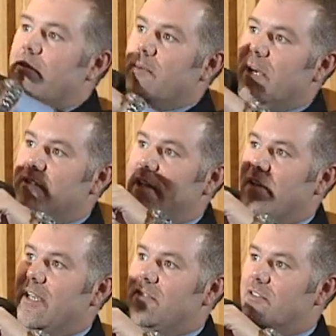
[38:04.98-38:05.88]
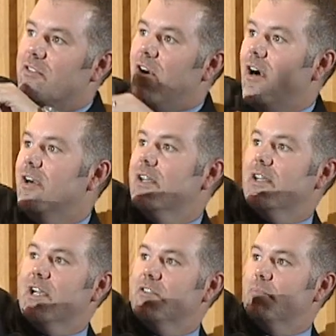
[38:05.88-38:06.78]
so imagine that light's a star.
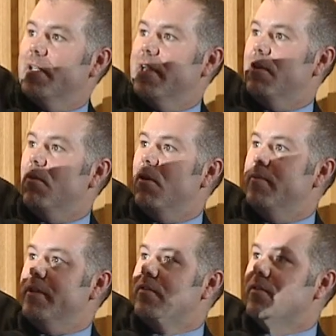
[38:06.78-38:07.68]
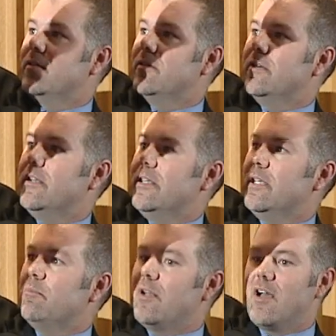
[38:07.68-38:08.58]
As the planet orbits,
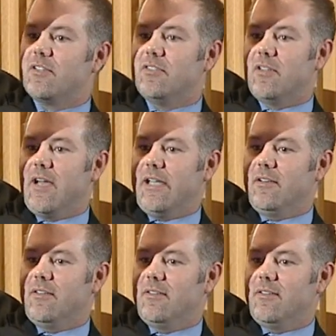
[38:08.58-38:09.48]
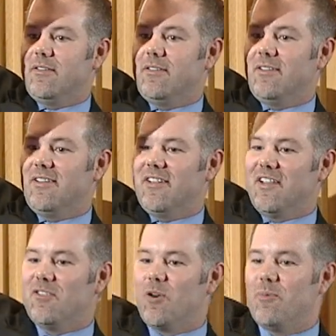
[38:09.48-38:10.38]
it blocks the light
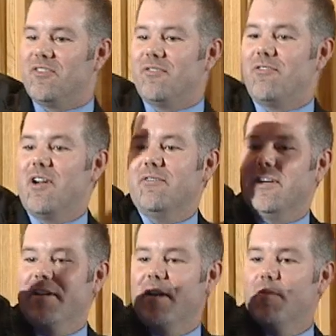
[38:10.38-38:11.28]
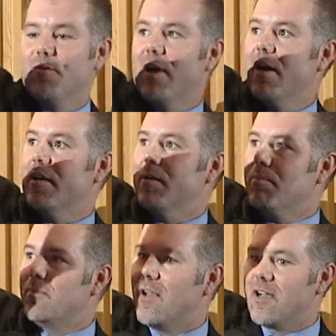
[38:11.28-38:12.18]
as it orbits in front of it. It comes around and it
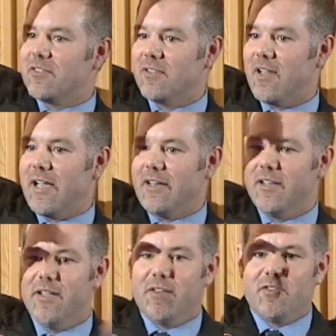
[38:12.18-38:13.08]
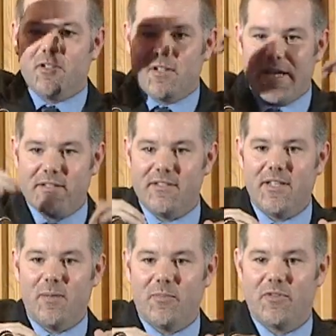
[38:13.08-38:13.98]
blocks the light, and so the light
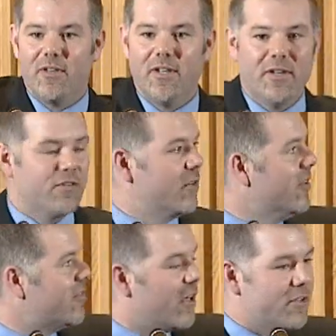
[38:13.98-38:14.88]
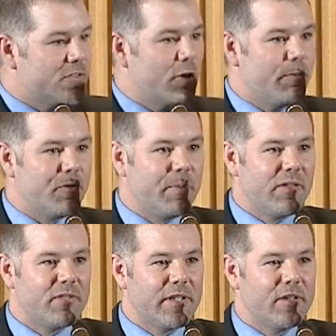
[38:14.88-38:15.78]
dims. So this telescope is
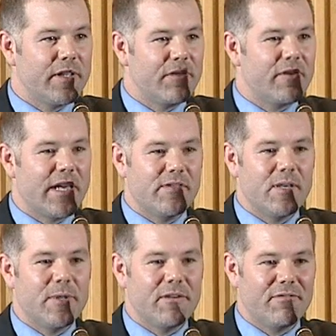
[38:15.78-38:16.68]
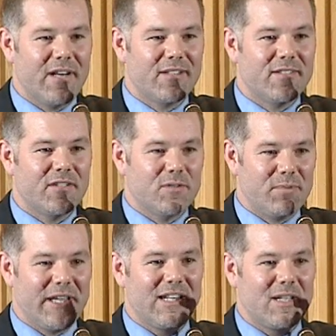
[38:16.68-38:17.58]
basically looking for that dimming effect as the
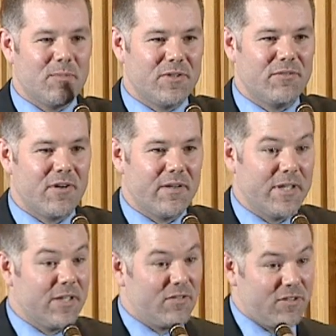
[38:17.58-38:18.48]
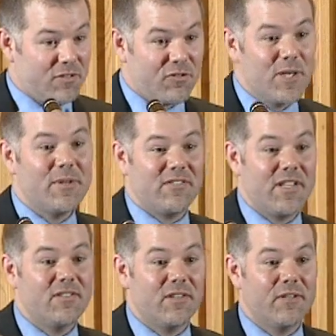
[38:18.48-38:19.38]
planet comes in front of it. It's extremely
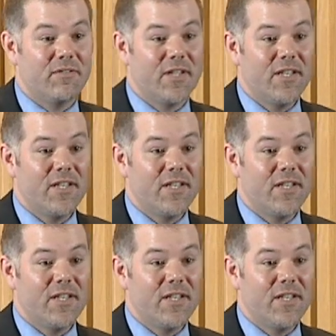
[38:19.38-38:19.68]
sensitive